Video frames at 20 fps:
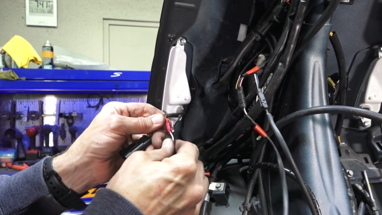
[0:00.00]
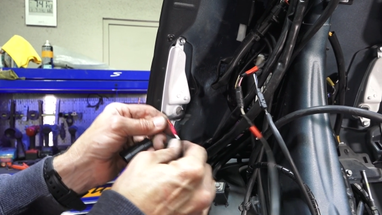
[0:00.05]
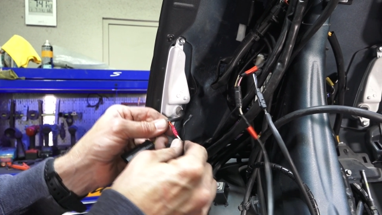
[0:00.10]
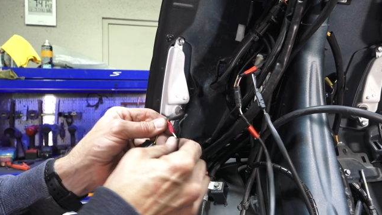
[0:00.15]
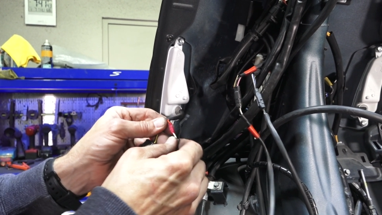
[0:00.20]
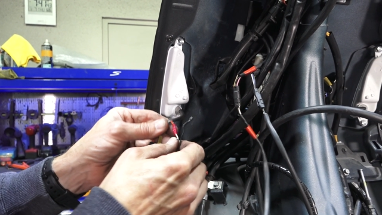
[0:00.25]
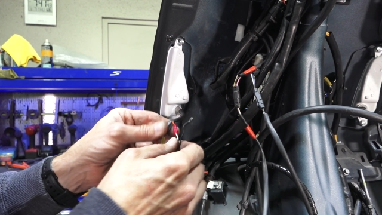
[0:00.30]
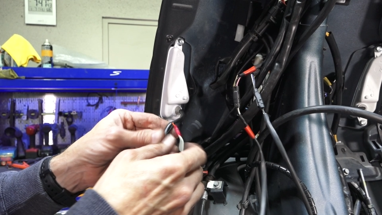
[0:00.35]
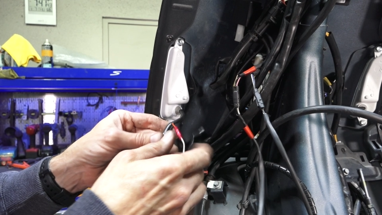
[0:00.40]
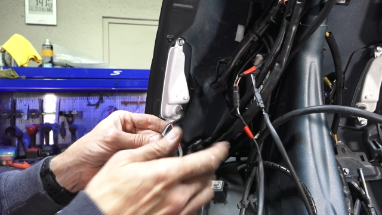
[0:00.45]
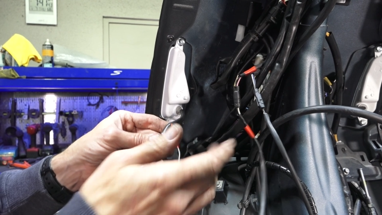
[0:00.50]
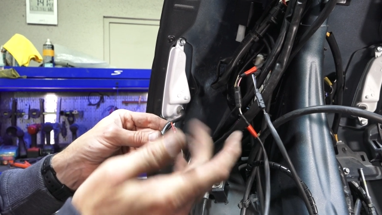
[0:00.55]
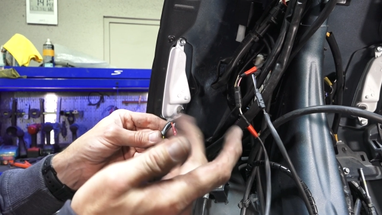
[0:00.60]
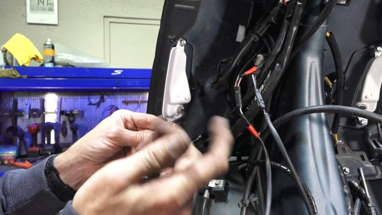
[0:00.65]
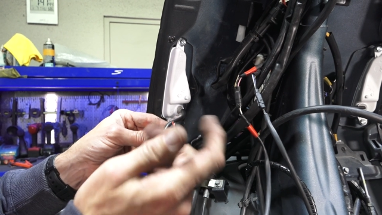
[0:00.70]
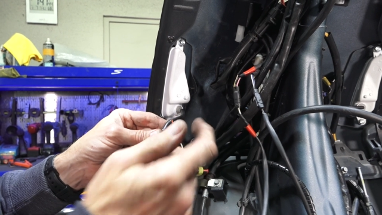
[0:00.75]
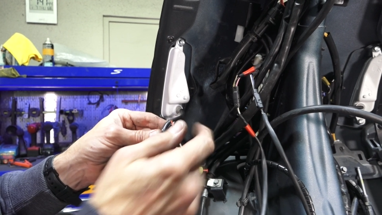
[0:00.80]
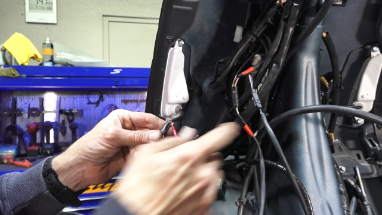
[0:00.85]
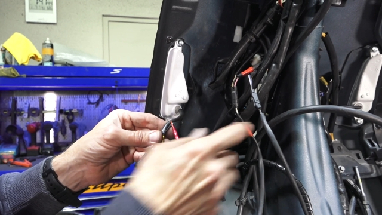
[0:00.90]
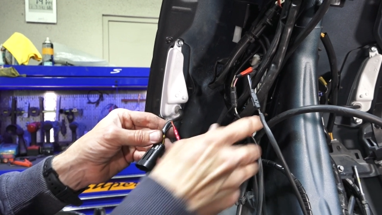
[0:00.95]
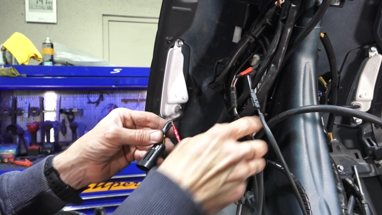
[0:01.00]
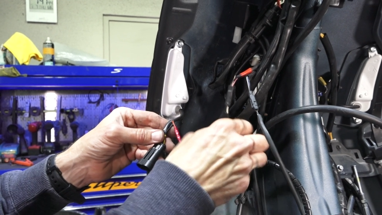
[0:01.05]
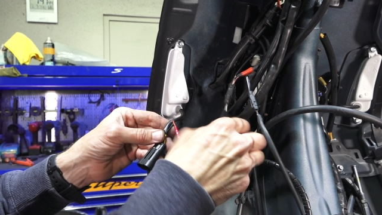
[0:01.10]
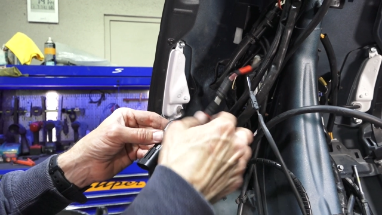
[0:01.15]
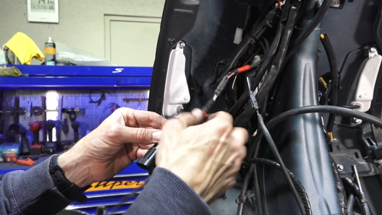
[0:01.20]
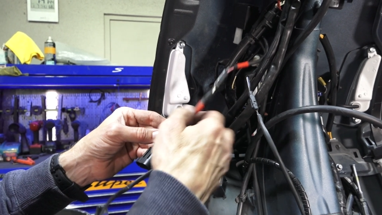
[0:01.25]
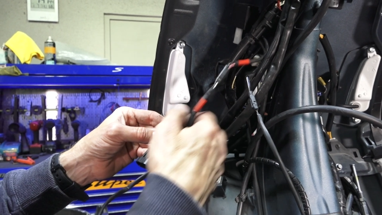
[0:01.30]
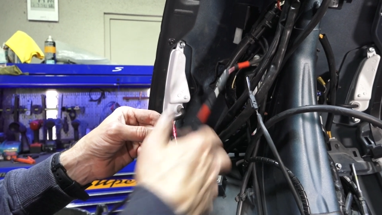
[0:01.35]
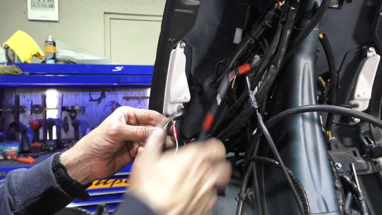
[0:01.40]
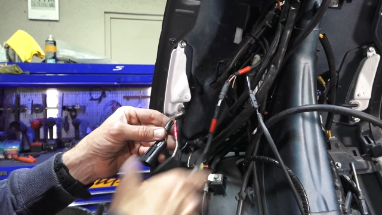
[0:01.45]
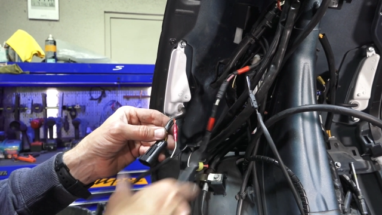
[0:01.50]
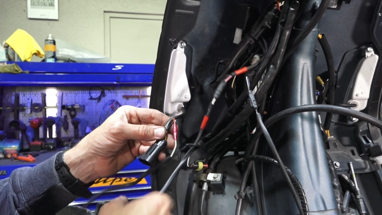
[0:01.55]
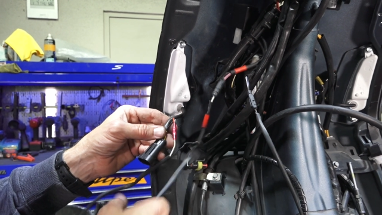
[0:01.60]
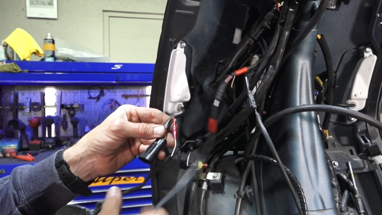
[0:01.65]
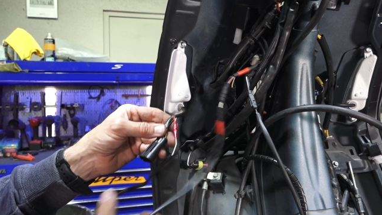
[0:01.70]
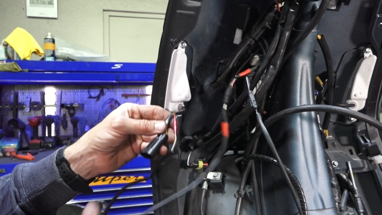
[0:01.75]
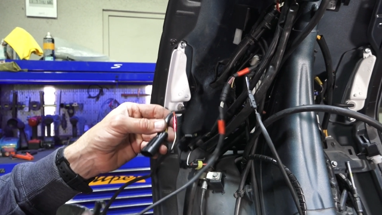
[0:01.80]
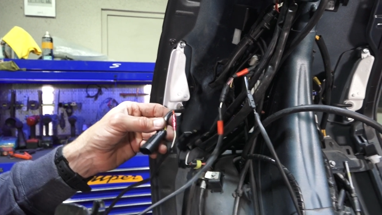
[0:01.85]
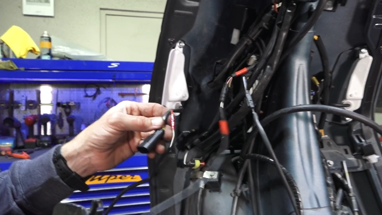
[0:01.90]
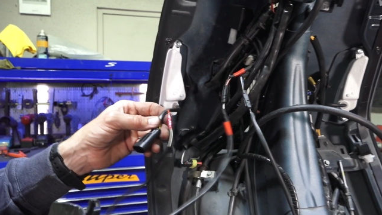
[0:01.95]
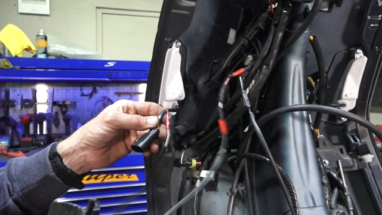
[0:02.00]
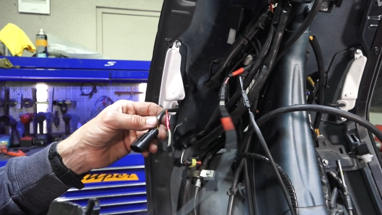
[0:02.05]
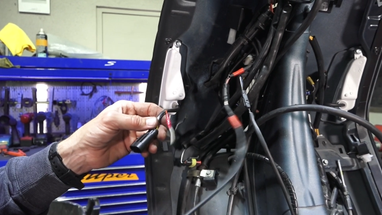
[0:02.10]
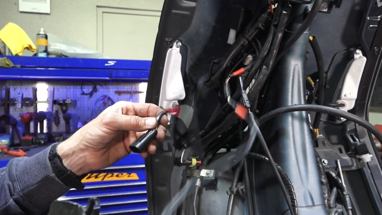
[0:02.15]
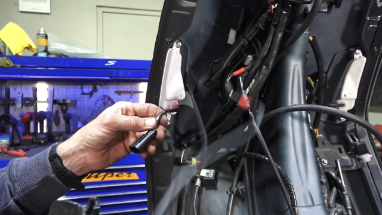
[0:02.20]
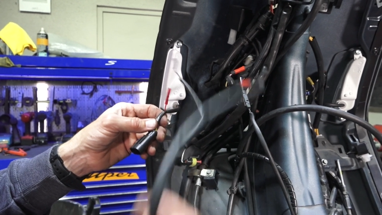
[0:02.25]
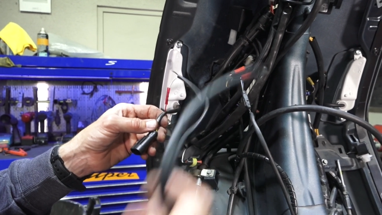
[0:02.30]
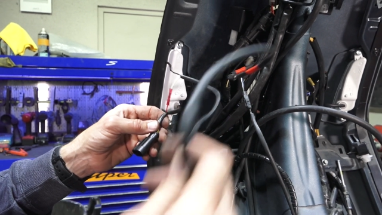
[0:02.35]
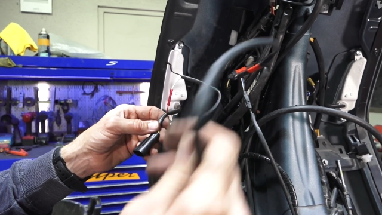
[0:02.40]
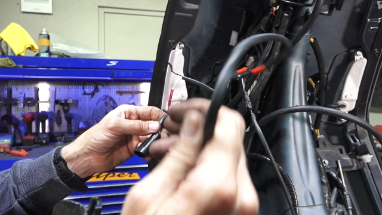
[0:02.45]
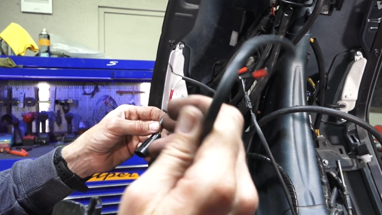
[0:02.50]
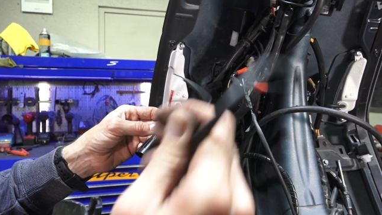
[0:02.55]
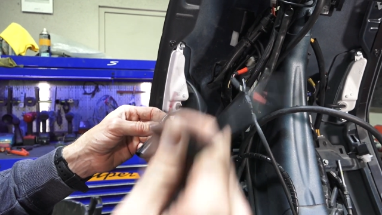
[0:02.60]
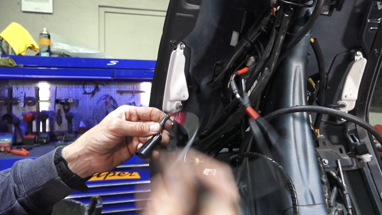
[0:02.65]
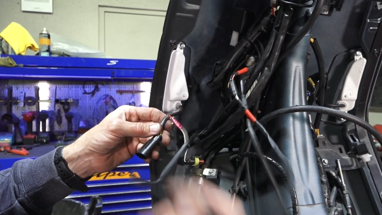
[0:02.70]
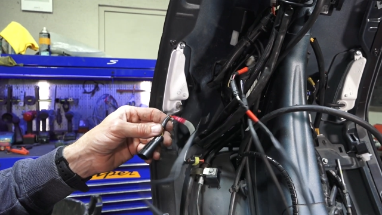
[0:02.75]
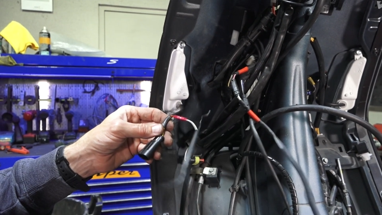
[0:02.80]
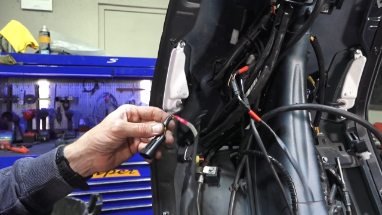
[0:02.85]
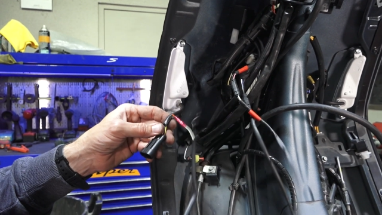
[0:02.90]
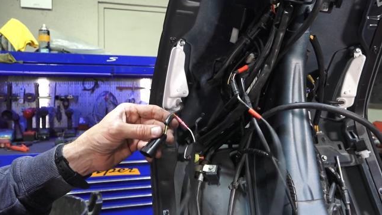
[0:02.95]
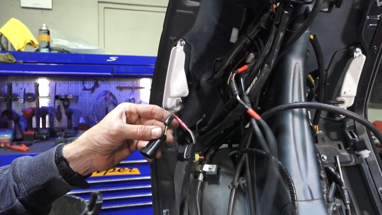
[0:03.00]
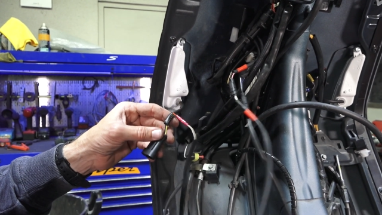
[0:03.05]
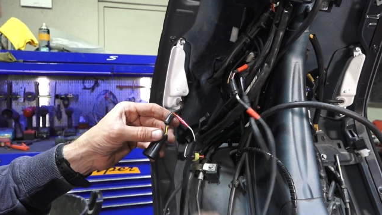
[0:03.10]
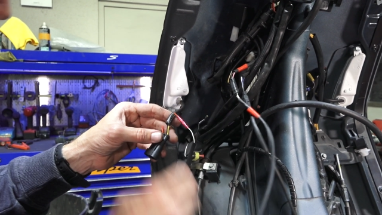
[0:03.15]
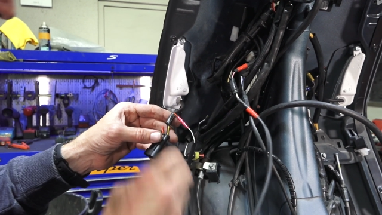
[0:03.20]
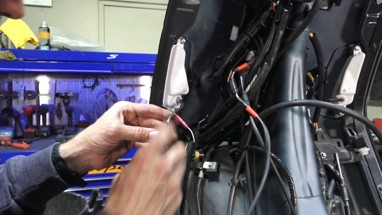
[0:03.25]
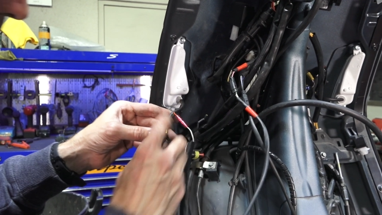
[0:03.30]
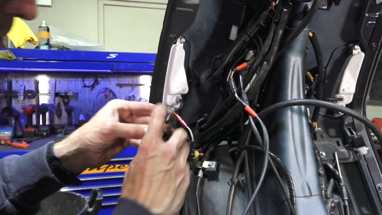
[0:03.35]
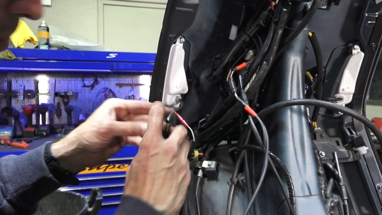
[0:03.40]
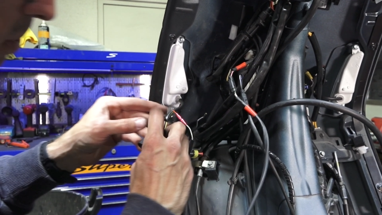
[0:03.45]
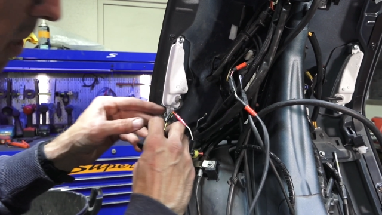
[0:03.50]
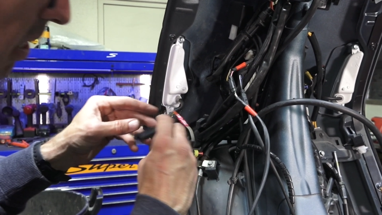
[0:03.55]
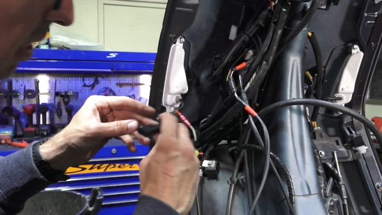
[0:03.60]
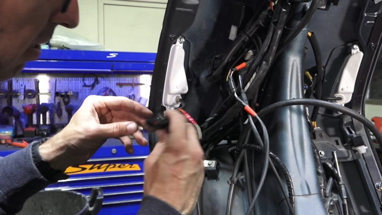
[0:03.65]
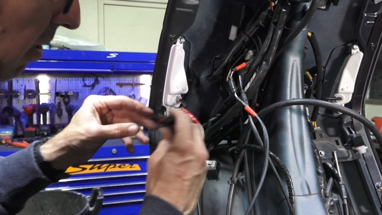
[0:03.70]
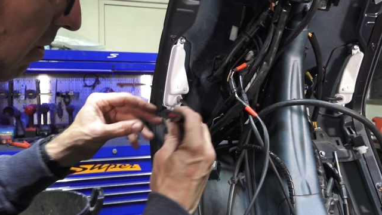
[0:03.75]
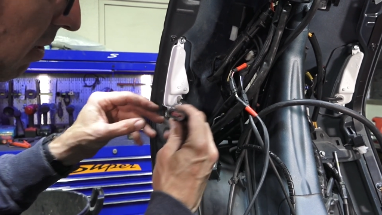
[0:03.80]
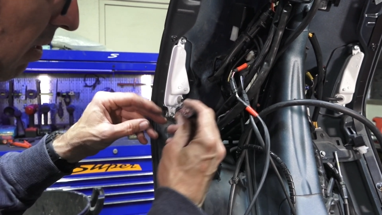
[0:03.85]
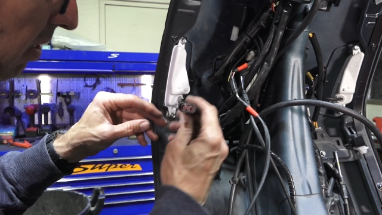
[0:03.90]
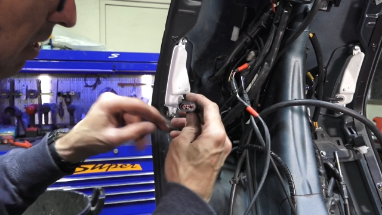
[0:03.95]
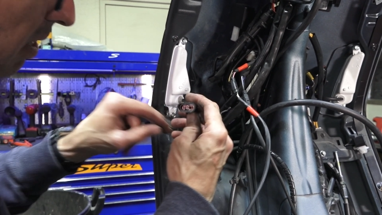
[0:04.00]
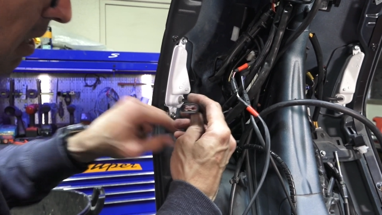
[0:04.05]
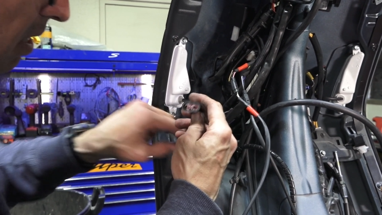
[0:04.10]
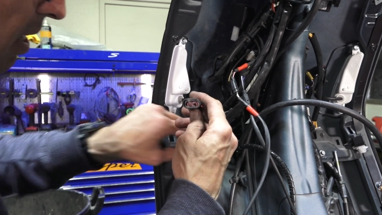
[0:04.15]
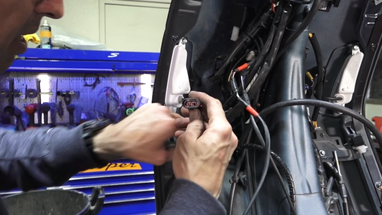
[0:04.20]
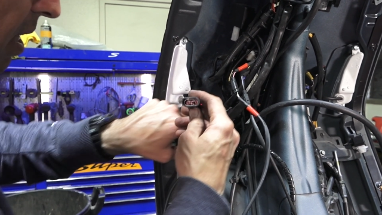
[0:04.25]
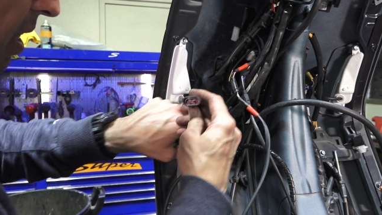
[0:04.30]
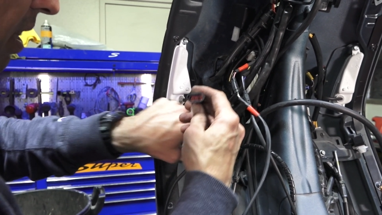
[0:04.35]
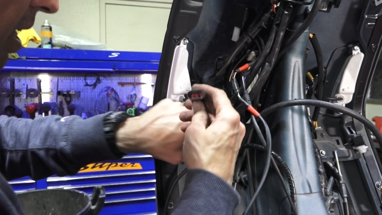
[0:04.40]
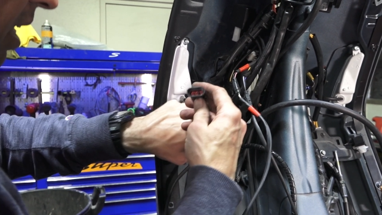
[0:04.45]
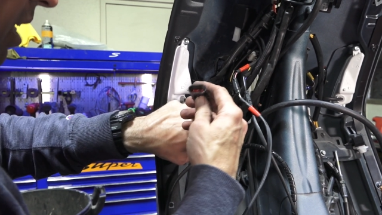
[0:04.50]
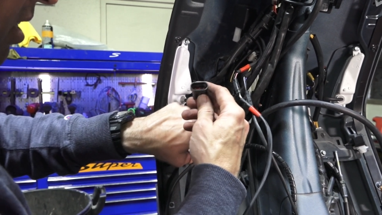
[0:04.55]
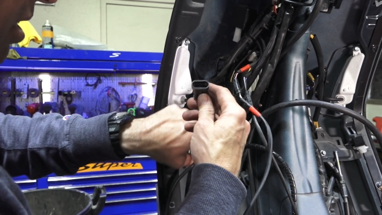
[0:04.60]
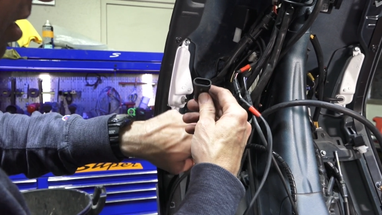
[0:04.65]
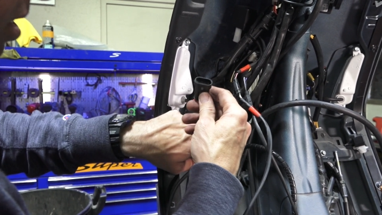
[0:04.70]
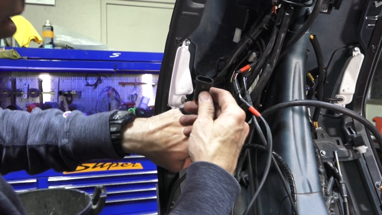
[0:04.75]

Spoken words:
No face is visible, so there are no lips to read.